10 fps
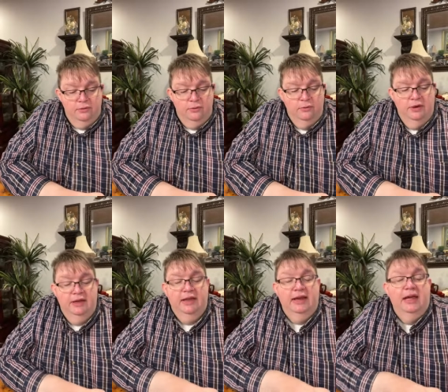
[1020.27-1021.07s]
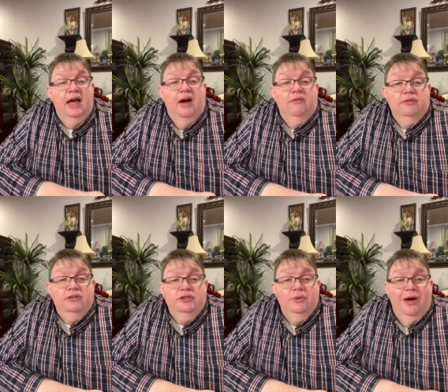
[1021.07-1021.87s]
we, that He offers
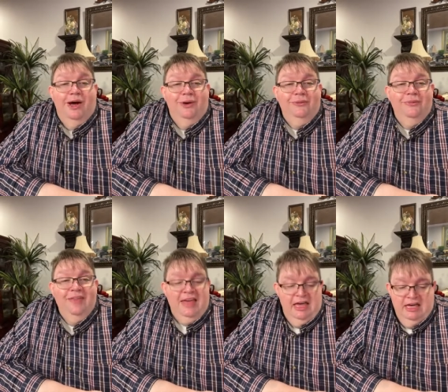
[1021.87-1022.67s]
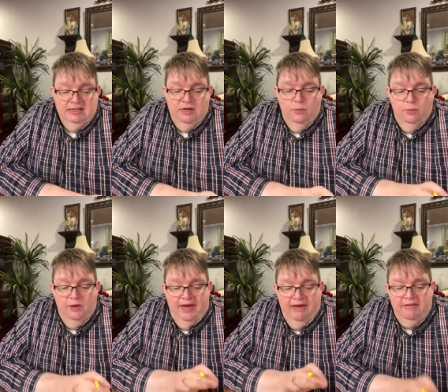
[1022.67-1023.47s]
to all. So
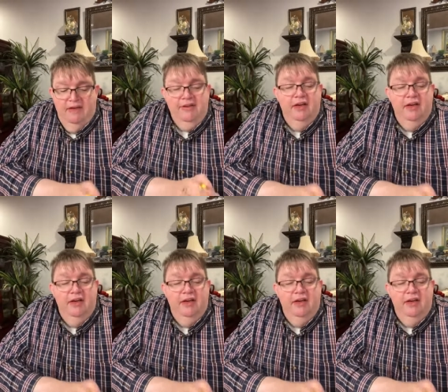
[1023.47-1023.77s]
we have to have a